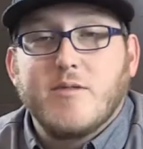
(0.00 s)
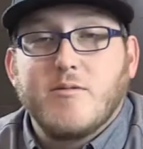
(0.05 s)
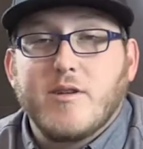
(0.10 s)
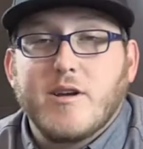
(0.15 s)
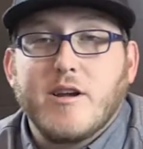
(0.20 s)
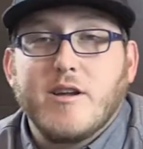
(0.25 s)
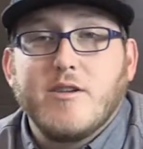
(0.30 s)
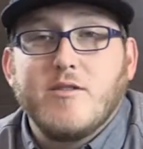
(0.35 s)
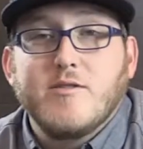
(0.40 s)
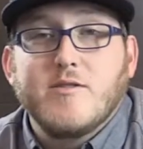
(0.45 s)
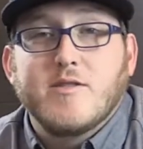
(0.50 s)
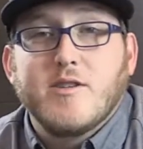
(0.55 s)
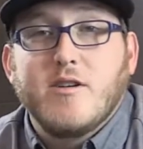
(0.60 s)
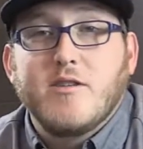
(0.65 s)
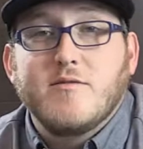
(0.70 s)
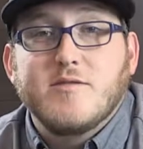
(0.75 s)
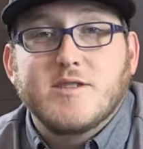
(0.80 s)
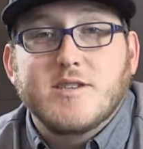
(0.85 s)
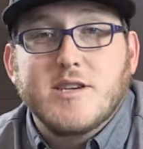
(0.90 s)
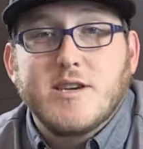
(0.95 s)
we're going to use
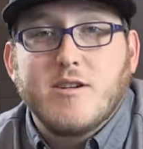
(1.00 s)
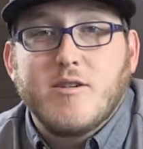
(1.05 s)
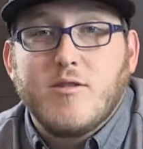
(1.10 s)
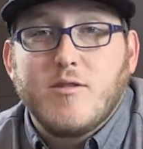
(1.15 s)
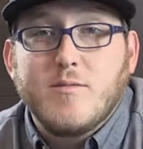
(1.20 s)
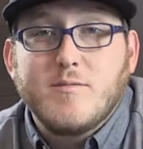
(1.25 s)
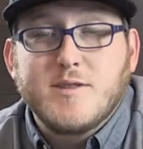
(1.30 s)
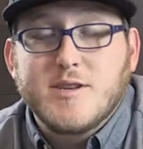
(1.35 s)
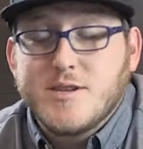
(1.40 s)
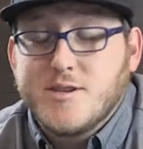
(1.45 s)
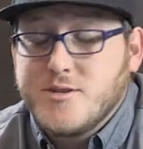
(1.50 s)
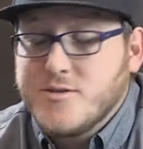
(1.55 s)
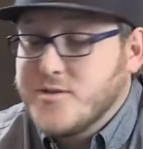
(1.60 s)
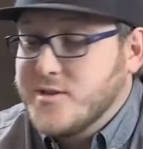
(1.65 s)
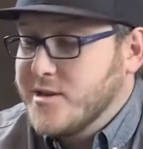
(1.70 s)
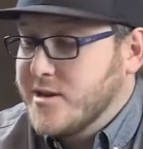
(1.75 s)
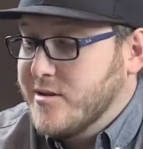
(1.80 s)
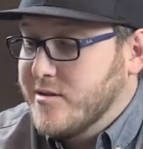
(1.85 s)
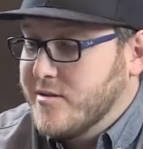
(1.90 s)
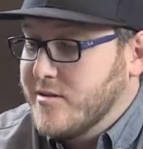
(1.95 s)
OvrC Home to do
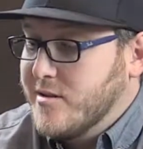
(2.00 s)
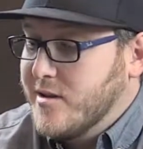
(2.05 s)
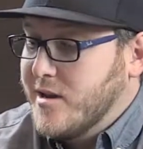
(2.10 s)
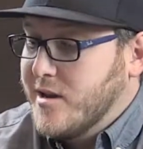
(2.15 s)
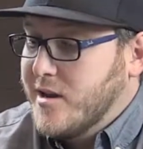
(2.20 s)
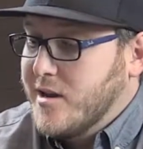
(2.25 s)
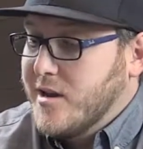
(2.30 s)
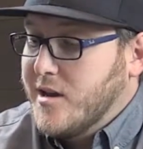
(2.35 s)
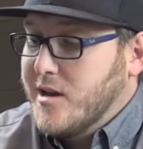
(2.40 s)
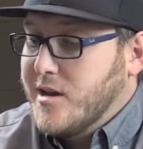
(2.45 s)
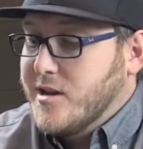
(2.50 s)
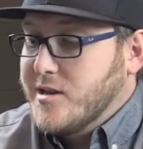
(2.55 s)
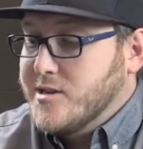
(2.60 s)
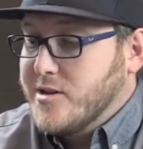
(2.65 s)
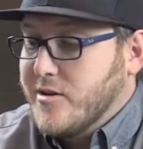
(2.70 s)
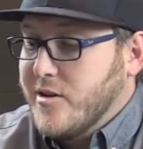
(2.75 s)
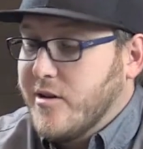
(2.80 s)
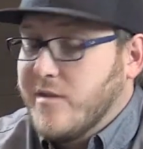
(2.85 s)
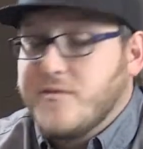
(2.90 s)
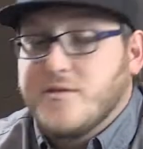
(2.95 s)
so.
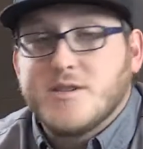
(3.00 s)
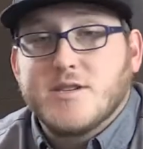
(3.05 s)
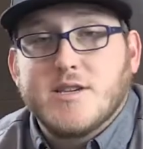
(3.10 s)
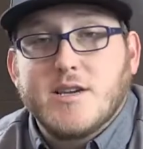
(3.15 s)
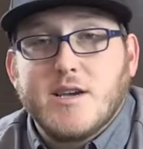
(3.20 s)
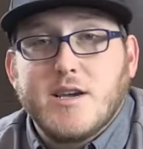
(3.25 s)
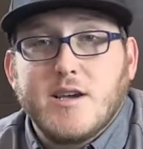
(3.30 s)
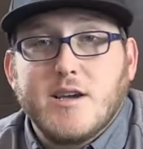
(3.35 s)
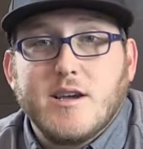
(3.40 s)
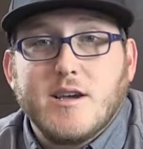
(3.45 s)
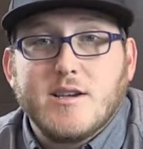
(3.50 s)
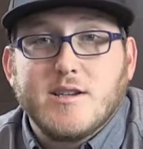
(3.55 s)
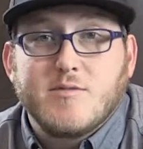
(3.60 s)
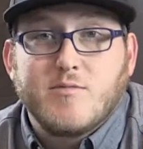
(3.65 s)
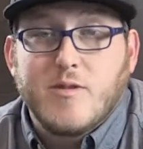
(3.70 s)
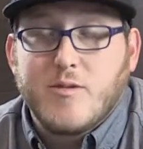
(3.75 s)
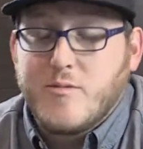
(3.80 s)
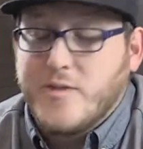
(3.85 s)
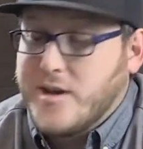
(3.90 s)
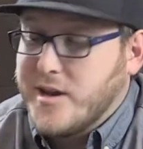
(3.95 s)
So OvrC is
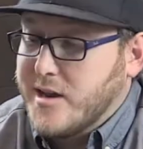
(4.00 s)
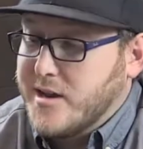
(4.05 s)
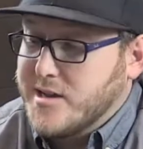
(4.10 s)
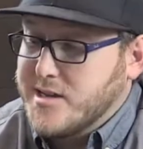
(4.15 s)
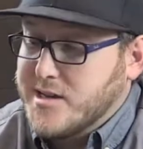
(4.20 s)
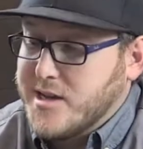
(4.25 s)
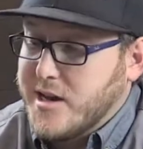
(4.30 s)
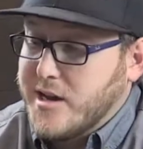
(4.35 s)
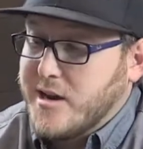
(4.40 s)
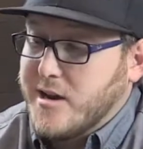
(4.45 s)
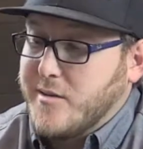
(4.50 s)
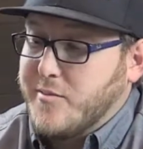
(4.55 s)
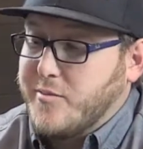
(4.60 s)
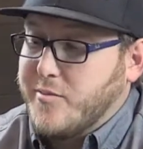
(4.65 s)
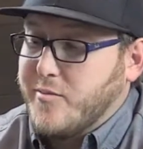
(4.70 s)
where we can set up